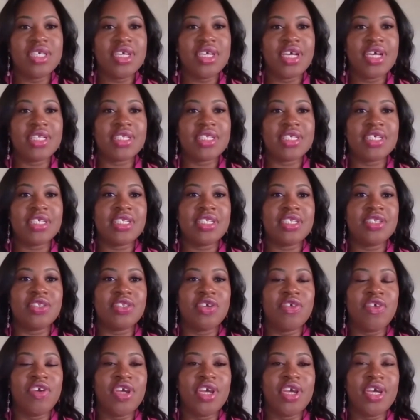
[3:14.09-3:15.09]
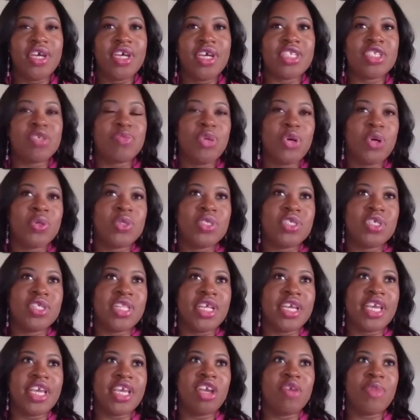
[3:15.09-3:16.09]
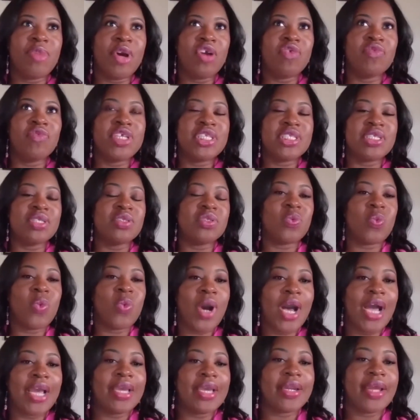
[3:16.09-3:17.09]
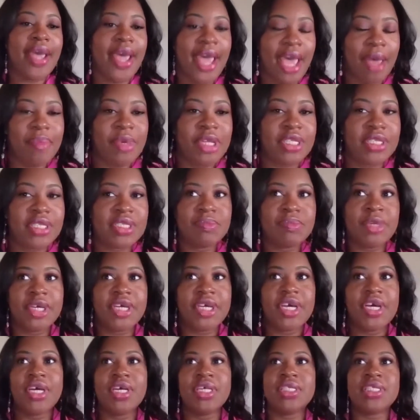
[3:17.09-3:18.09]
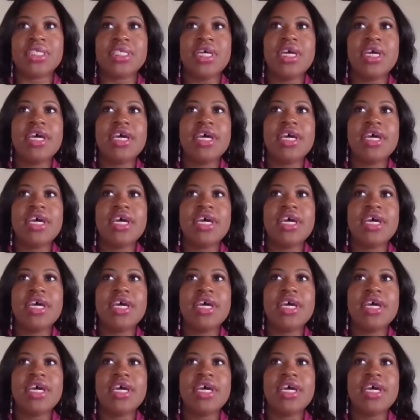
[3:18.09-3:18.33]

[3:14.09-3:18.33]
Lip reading: as opposed to thinking about reasons why it happens, because